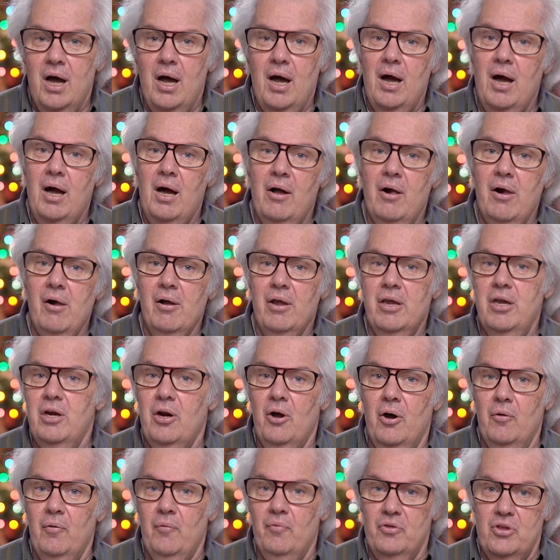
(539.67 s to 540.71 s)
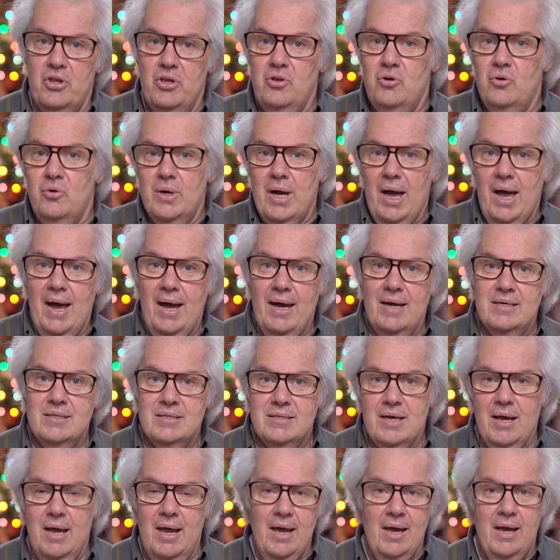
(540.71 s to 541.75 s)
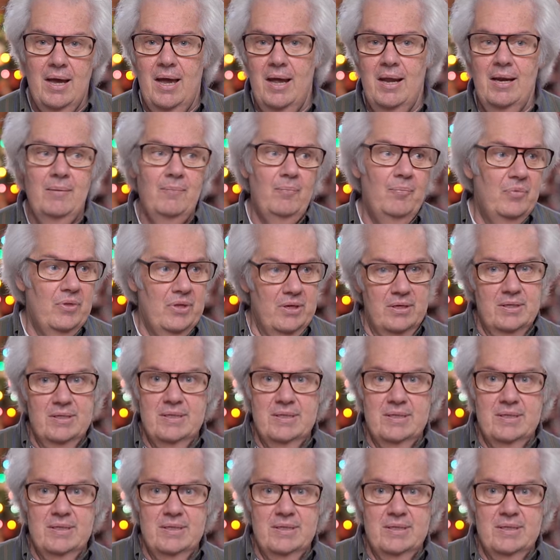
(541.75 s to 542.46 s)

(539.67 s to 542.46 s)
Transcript: Uh, you know, to you guys and, and